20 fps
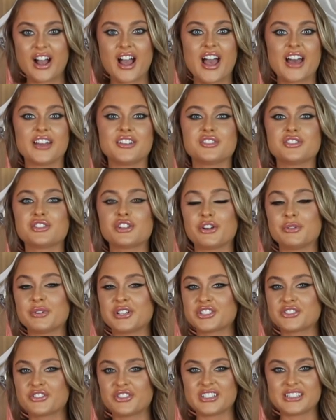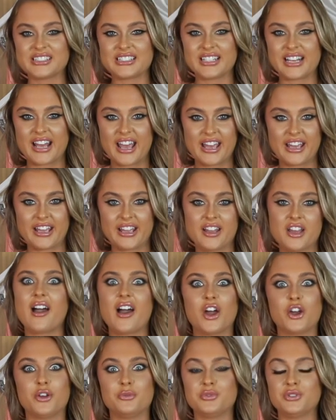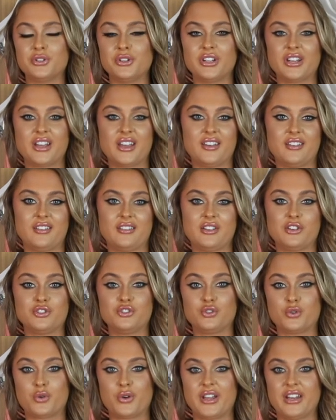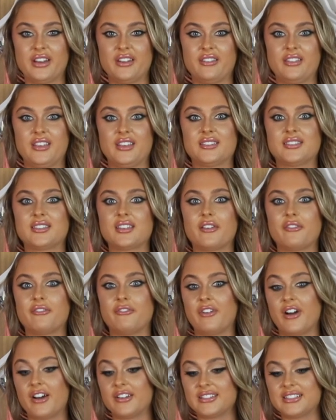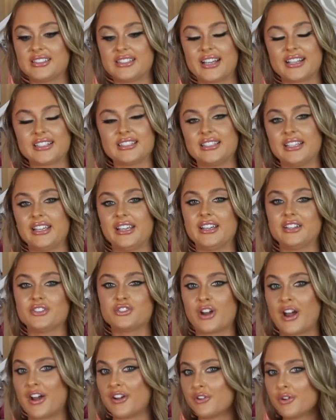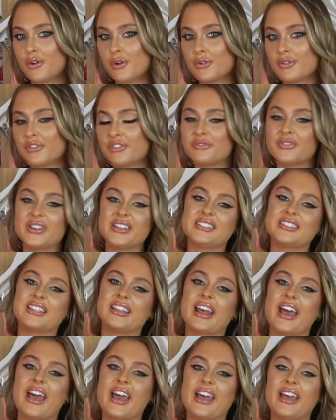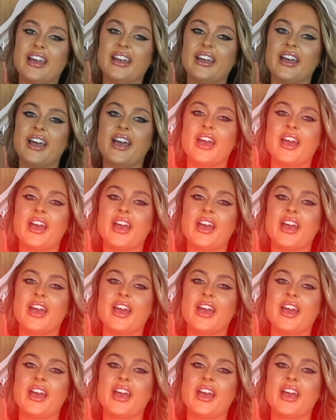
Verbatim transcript: I had so much fun today. I hope you enjoyed this fun, sexy try on haul with me today.